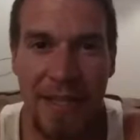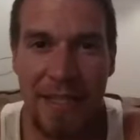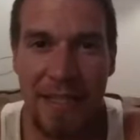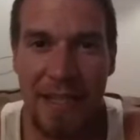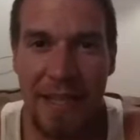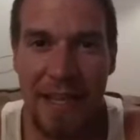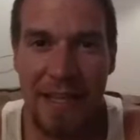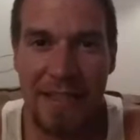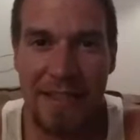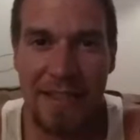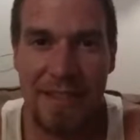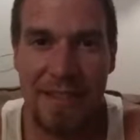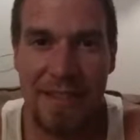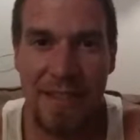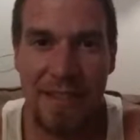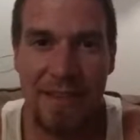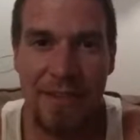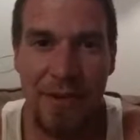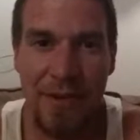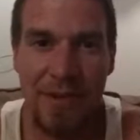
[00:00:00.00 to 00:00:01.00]
weight classes,
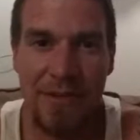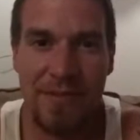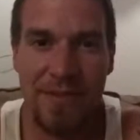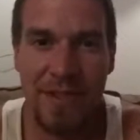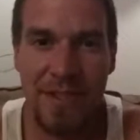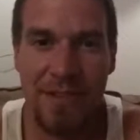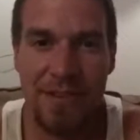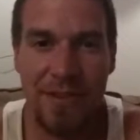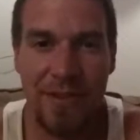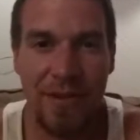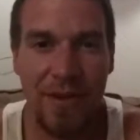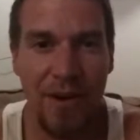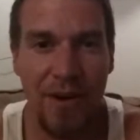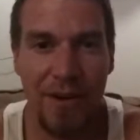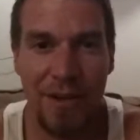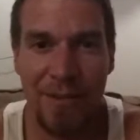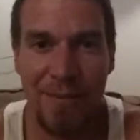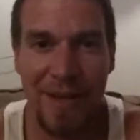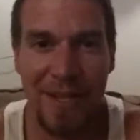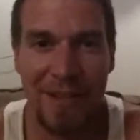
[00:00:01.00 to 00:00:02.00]
and UFC's,
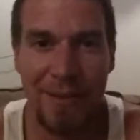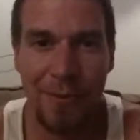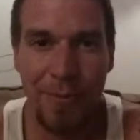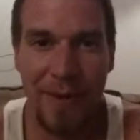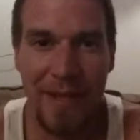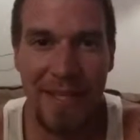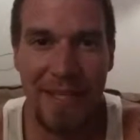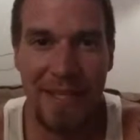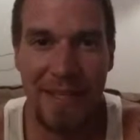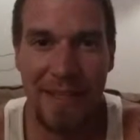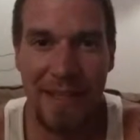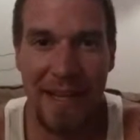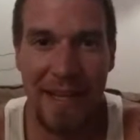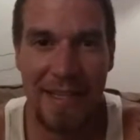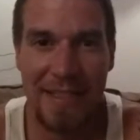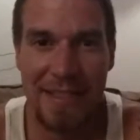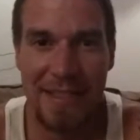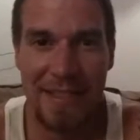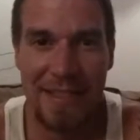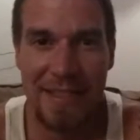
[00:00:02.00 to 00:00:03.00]
all about the weight
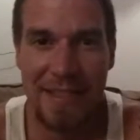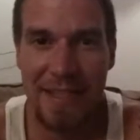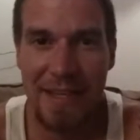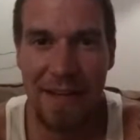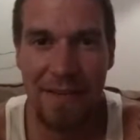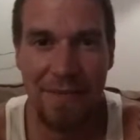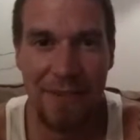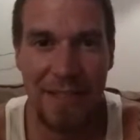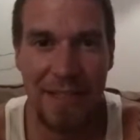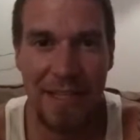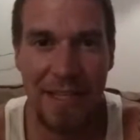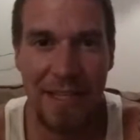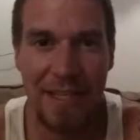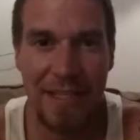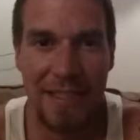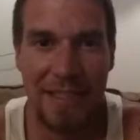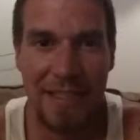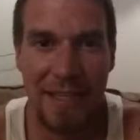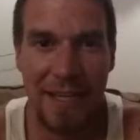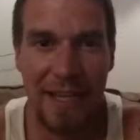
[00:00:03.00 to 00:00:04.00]
classes and
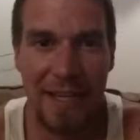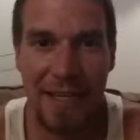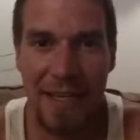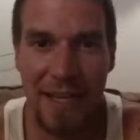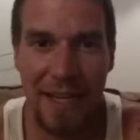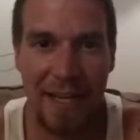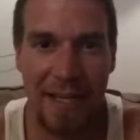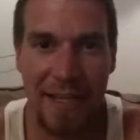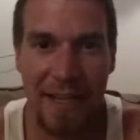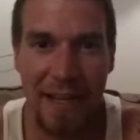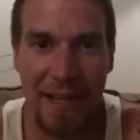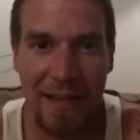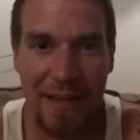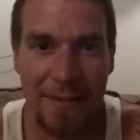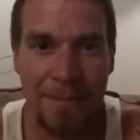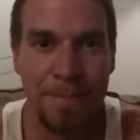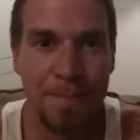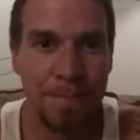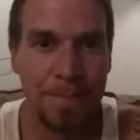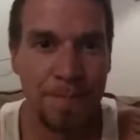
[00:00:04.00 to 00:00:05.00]
everything, and yada, yada,
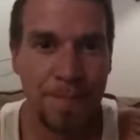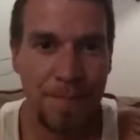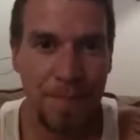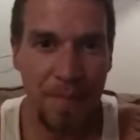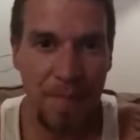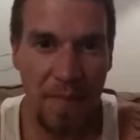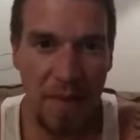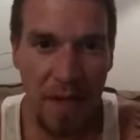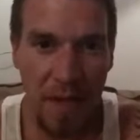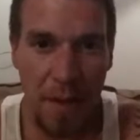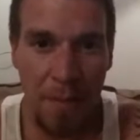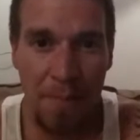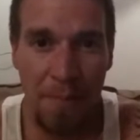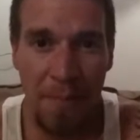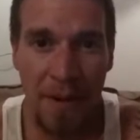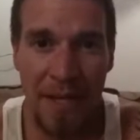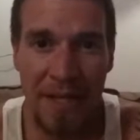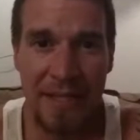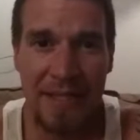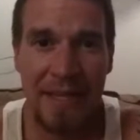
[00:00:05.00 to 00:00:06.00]
yada.
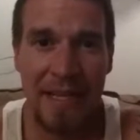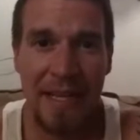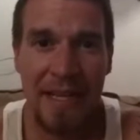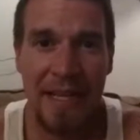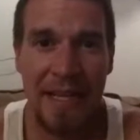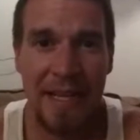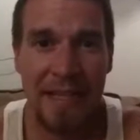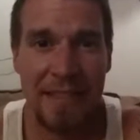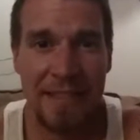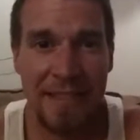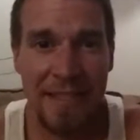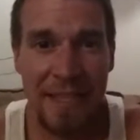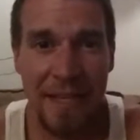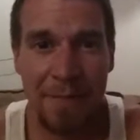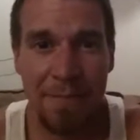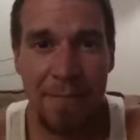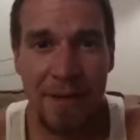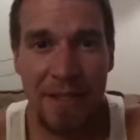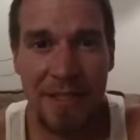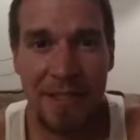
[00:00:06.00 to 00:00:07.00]
But
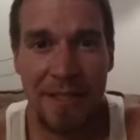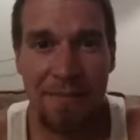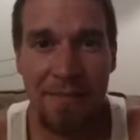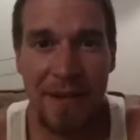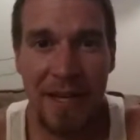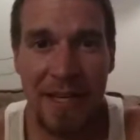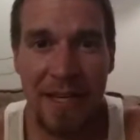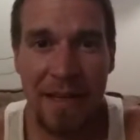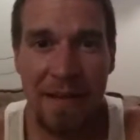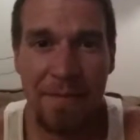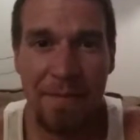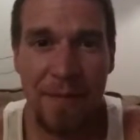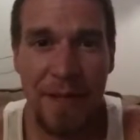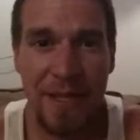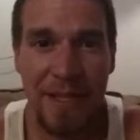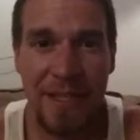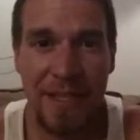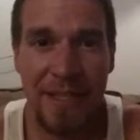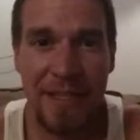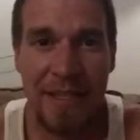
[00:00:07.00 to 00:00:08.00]
CM Punk, in my damn
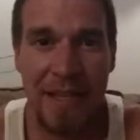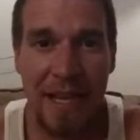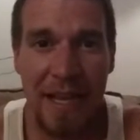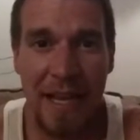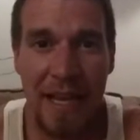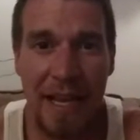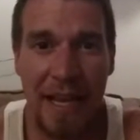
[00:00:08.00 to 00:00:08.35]
opinion,